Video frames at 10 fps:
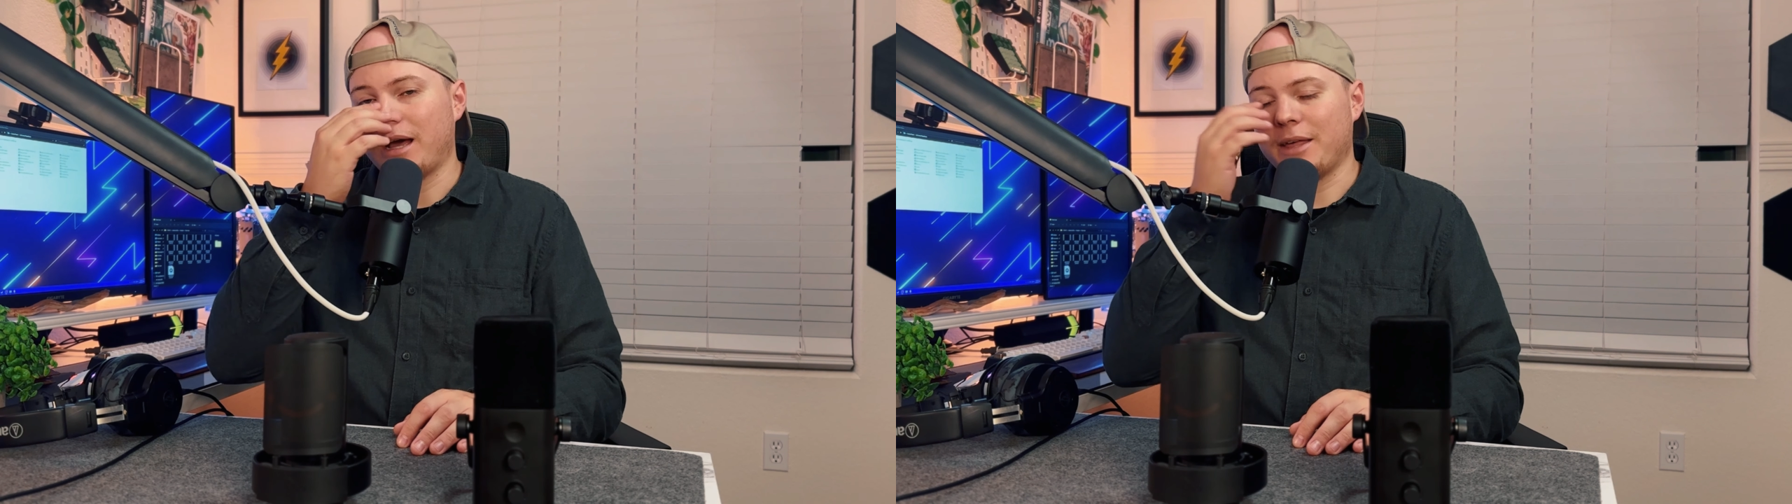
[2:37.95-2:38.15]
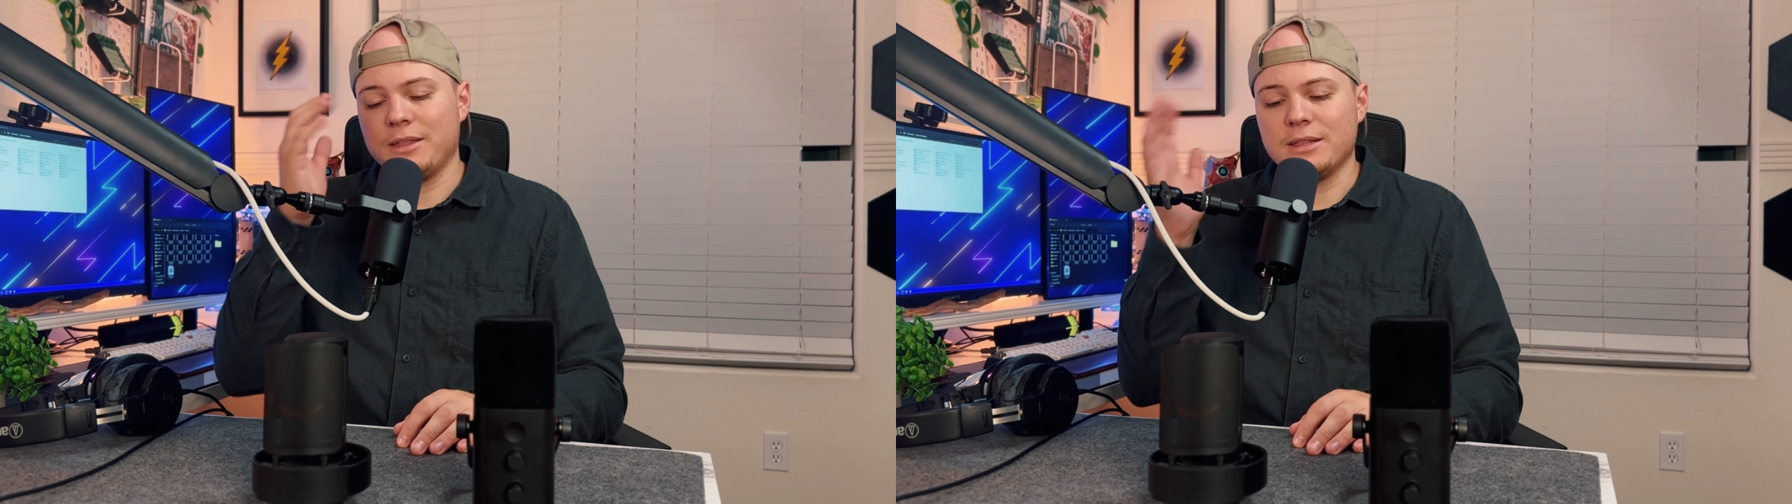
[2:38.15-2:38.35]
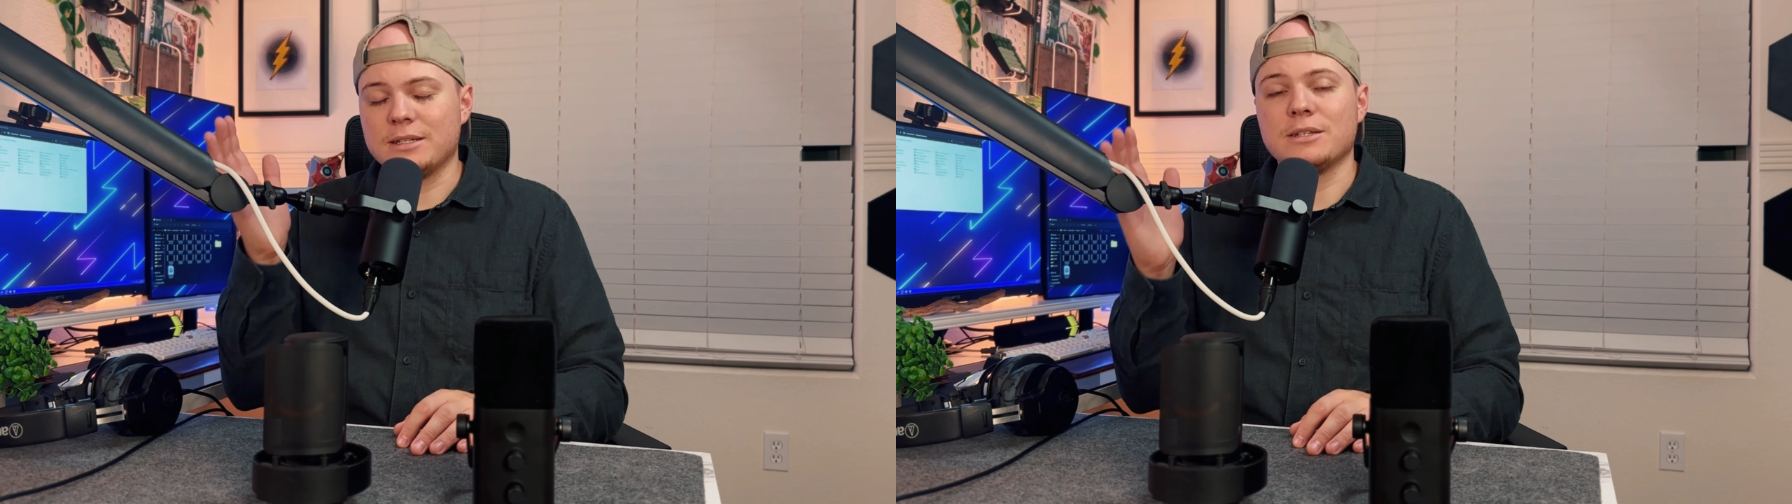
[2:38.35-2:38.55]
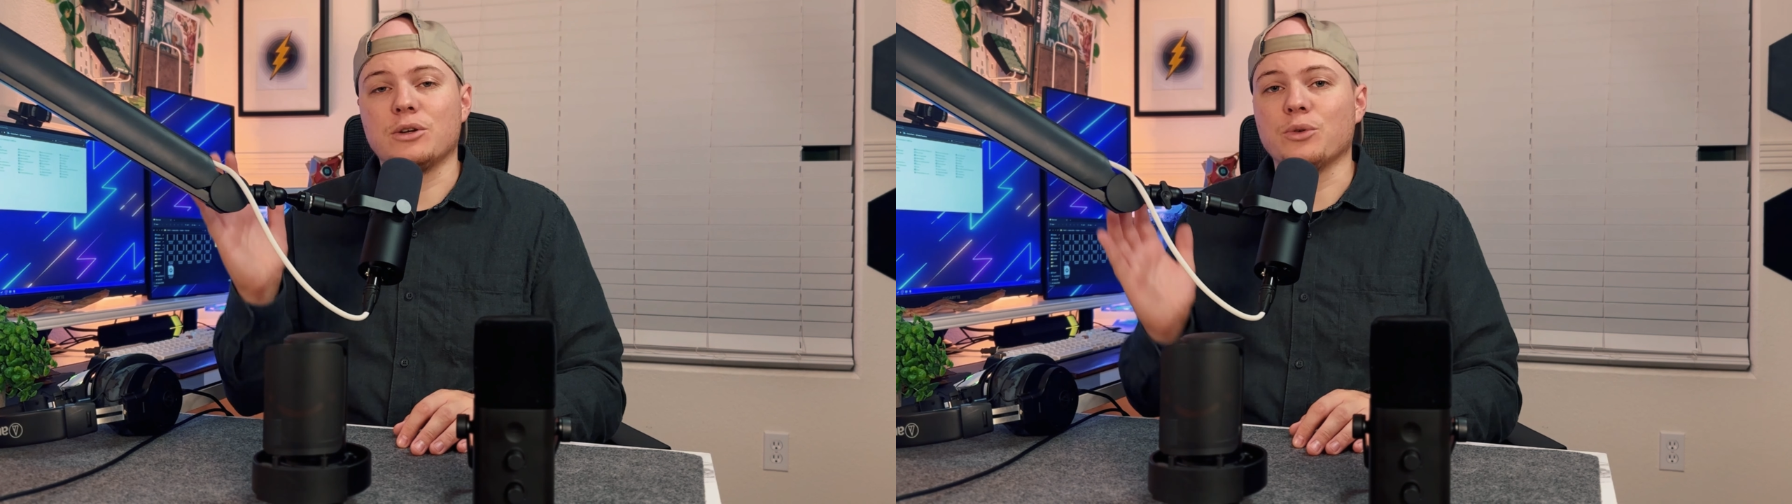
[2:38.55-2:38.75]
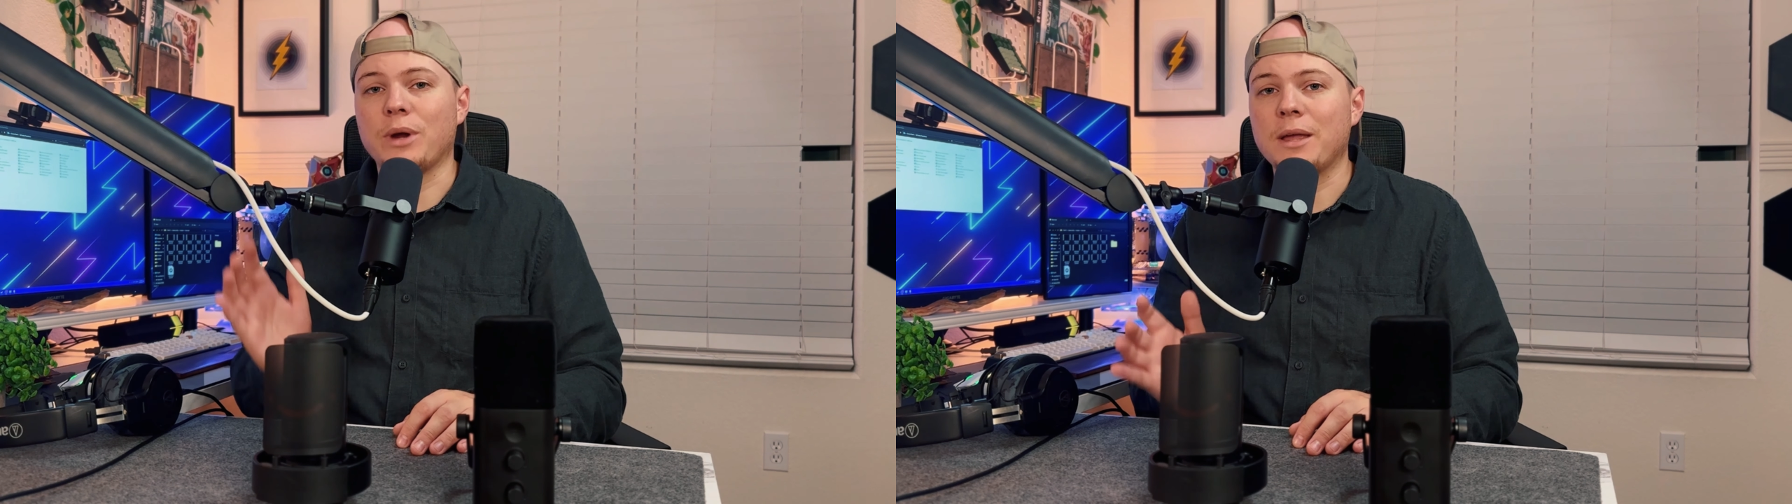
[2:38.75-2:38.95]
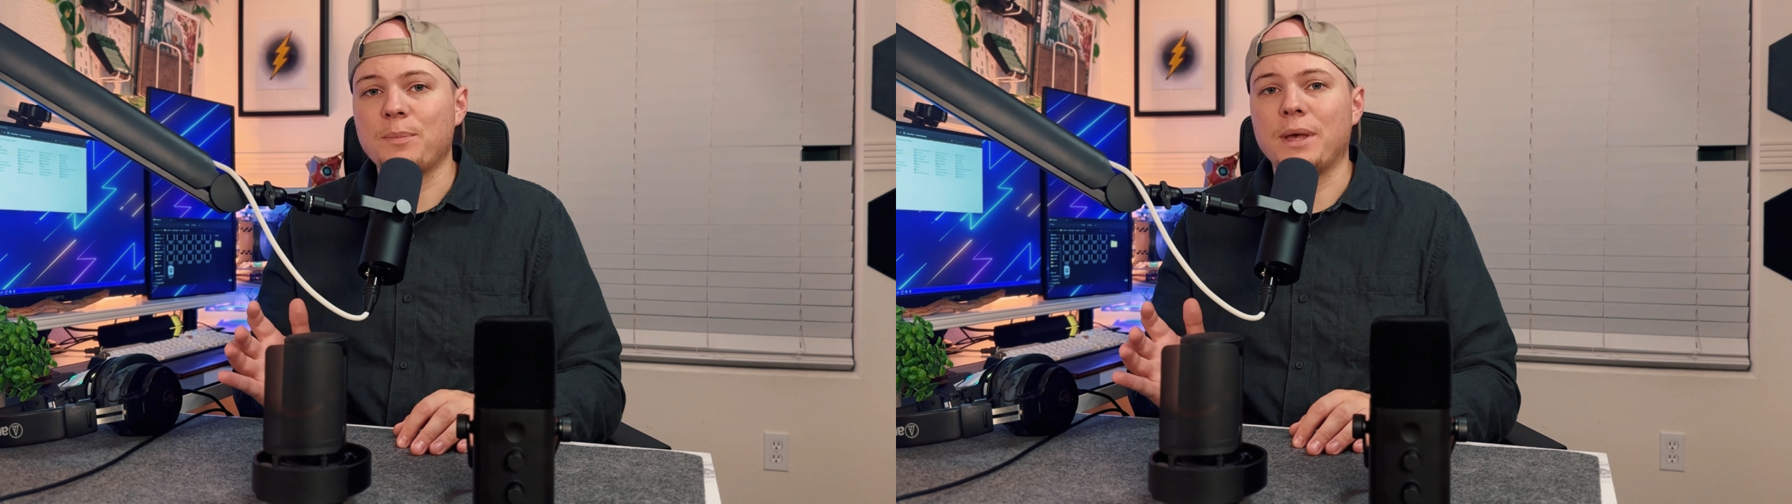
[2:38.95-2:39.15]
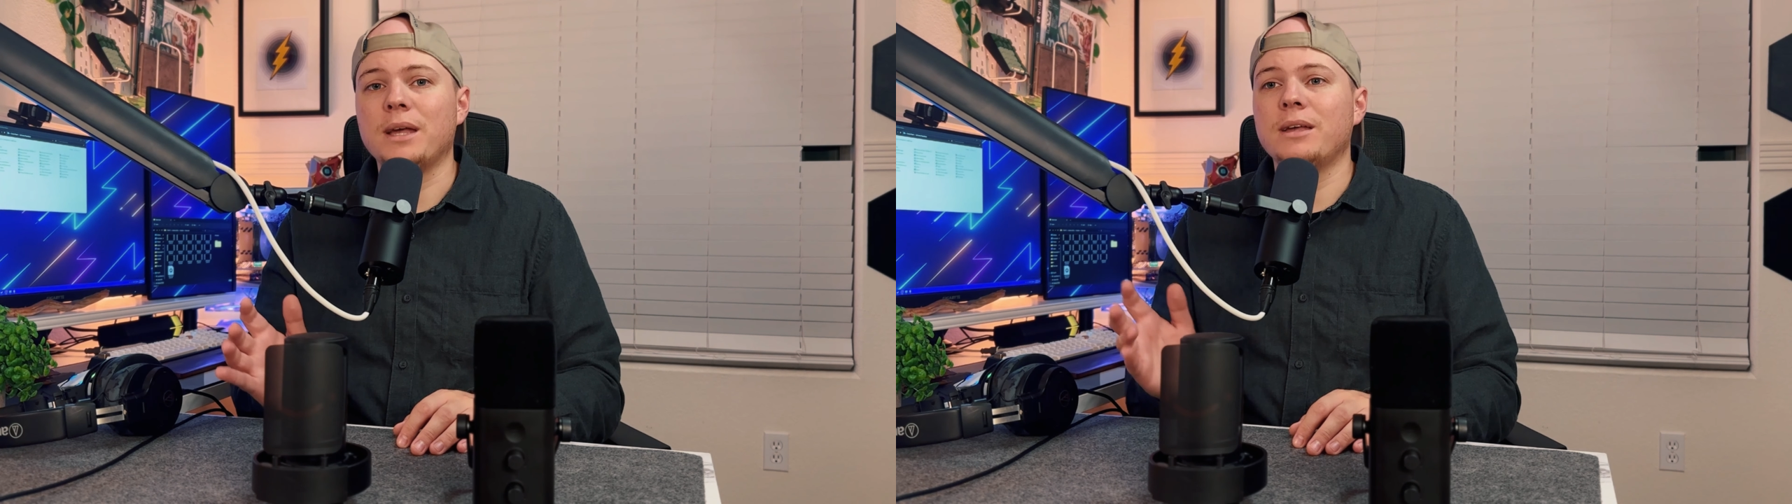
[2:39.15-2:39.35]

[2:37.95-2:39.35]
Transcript: I think this is a great pick.